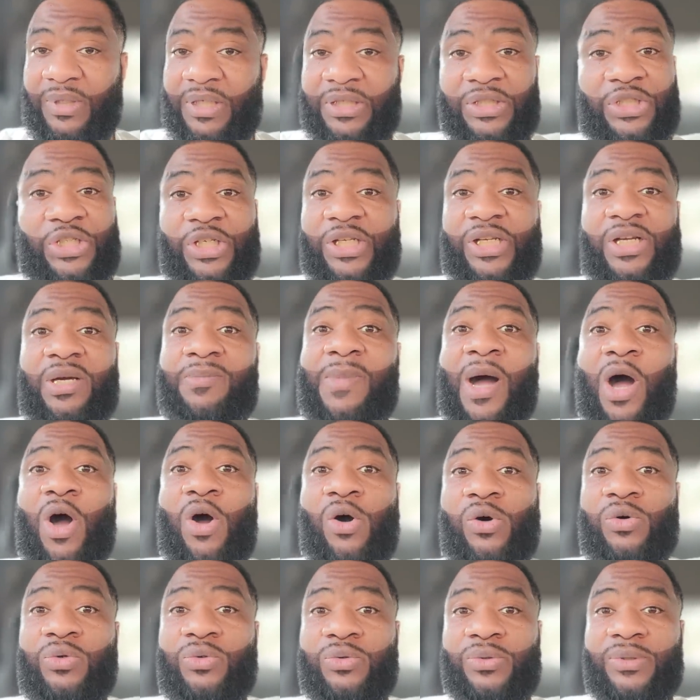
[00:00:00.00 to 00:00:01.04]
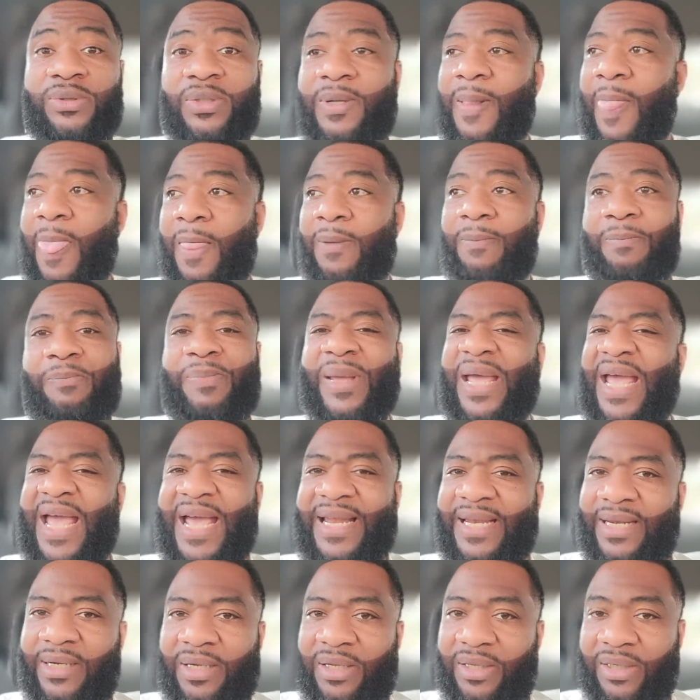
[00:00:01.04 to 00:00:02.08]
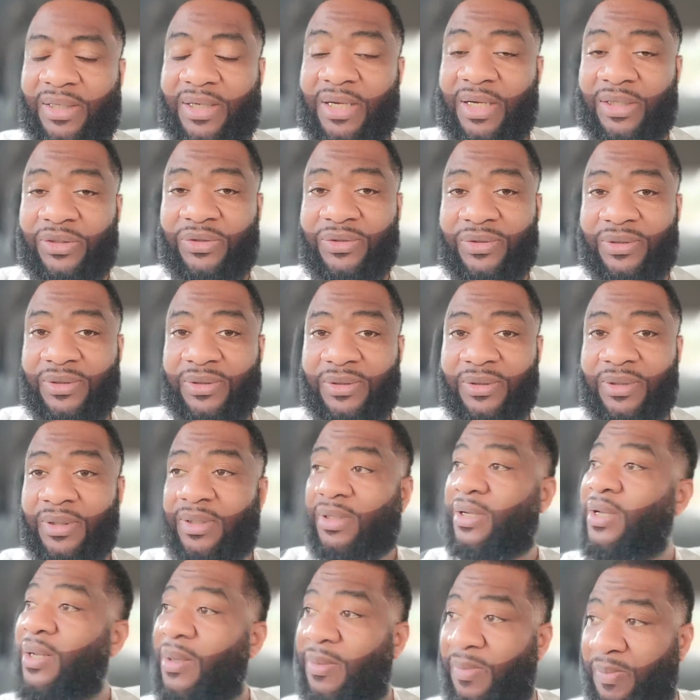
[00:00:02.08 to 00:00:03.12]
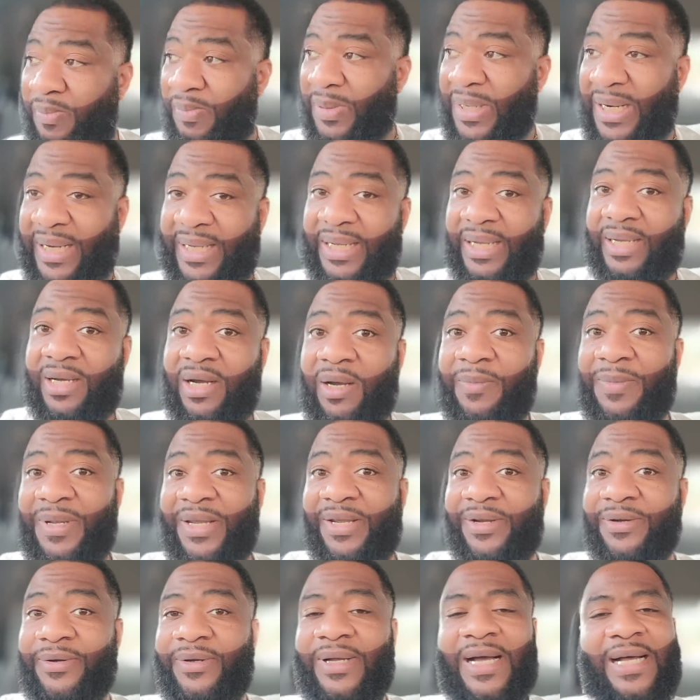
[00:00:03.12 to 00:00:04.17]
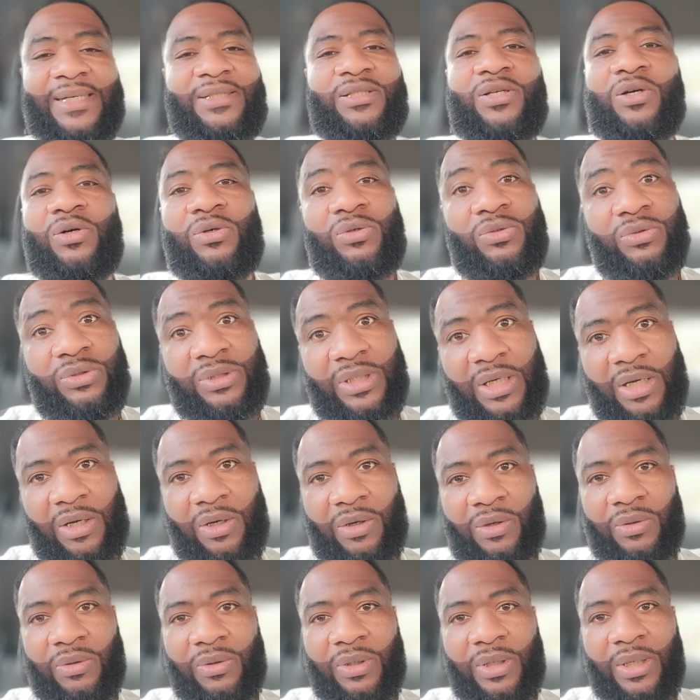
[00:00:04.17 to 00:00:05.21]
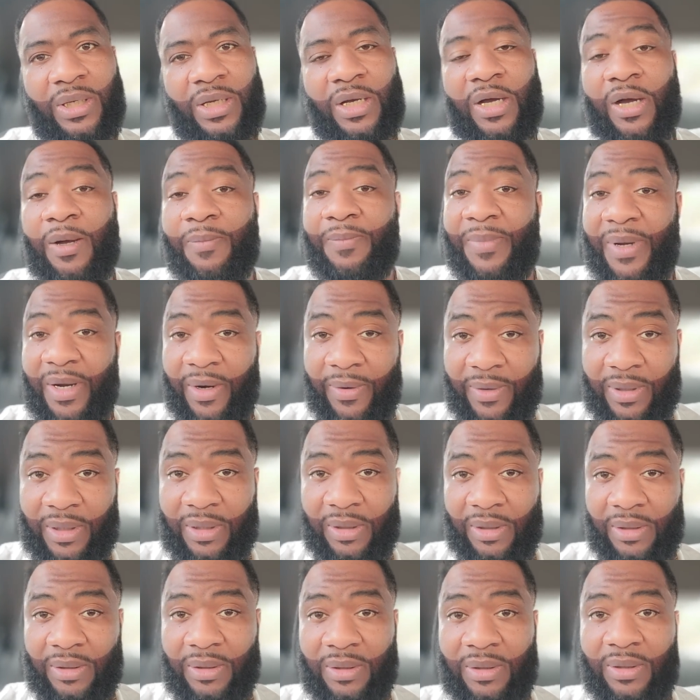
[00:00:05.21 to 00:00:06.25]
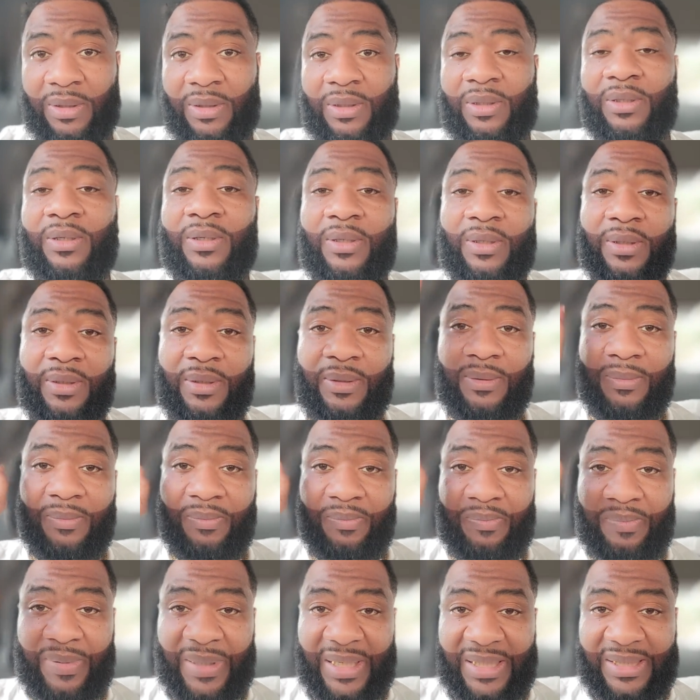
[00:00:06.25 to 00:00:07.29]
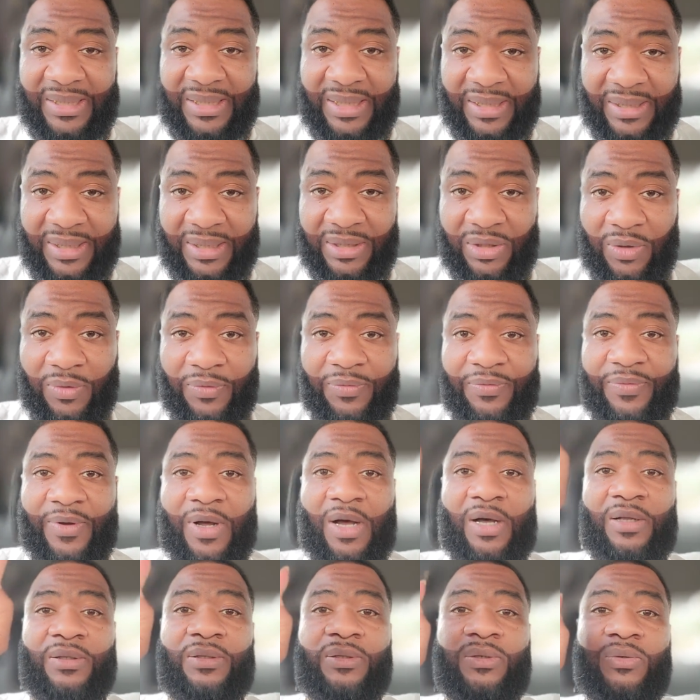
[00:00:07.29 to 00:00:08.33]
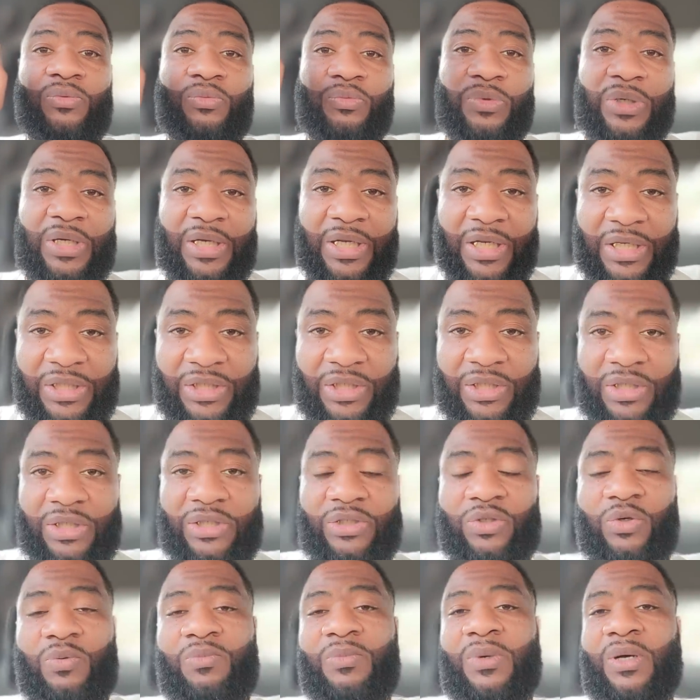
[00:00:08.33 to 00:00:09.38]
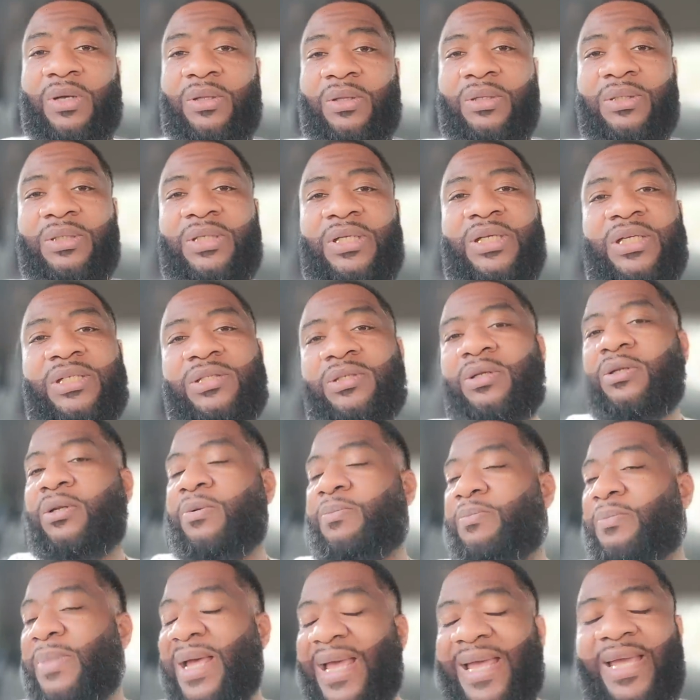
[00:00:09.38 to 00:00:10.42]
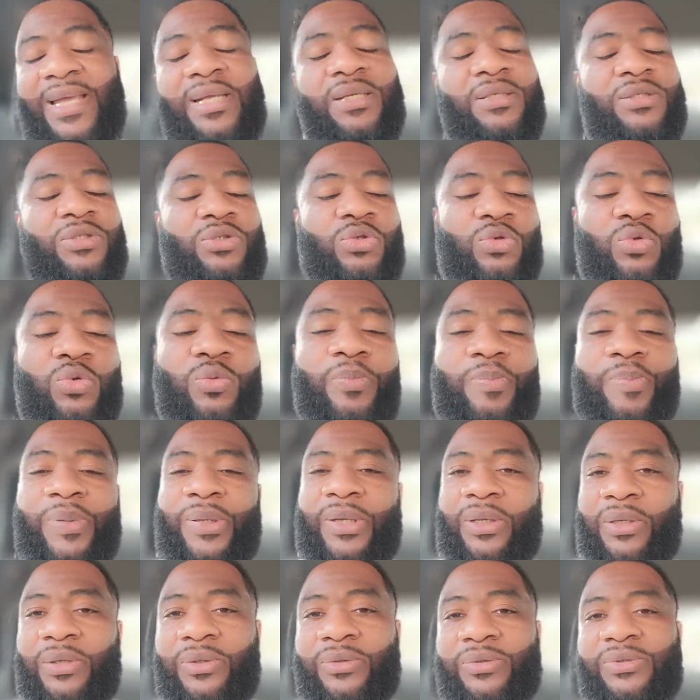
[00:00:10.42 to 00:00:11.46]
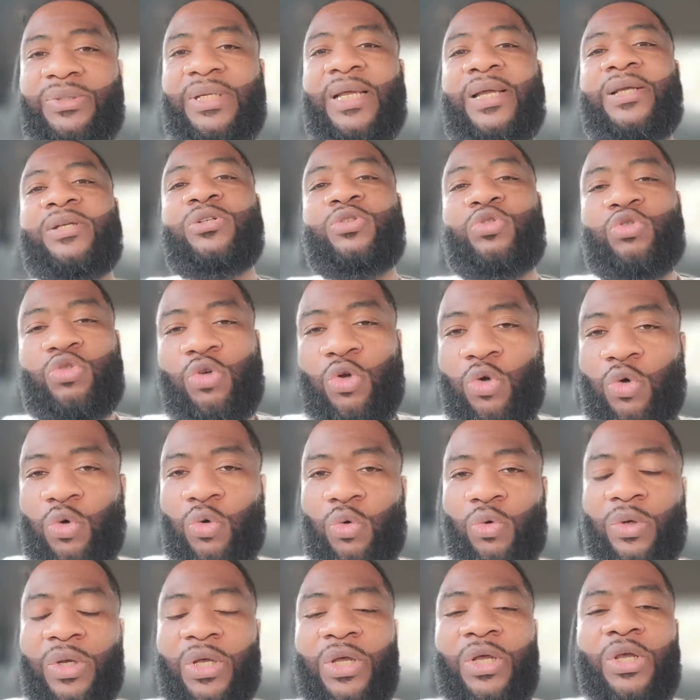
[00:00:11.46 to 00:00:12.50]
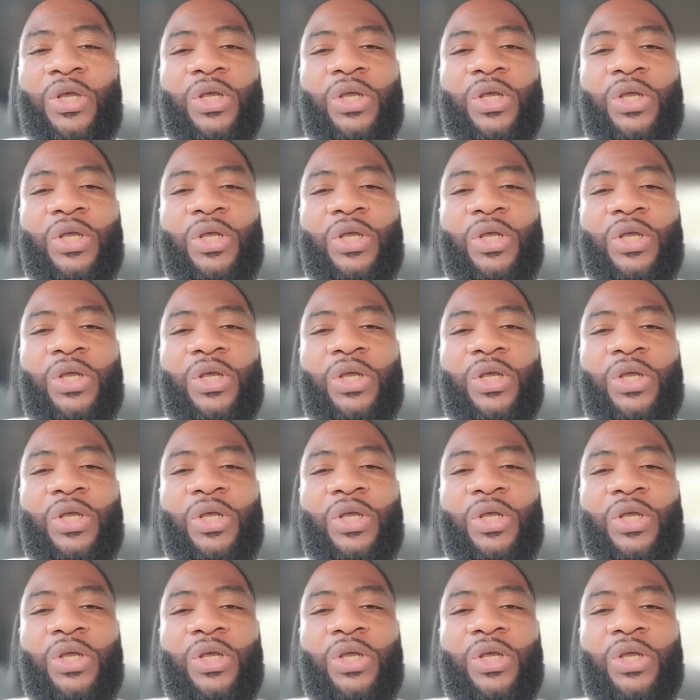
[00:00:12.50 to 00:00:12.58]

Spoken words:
GMOs, banned in other countries. But it can come here. I told y'all, America, business is your father, religion is your mother. These are the main two pillars that control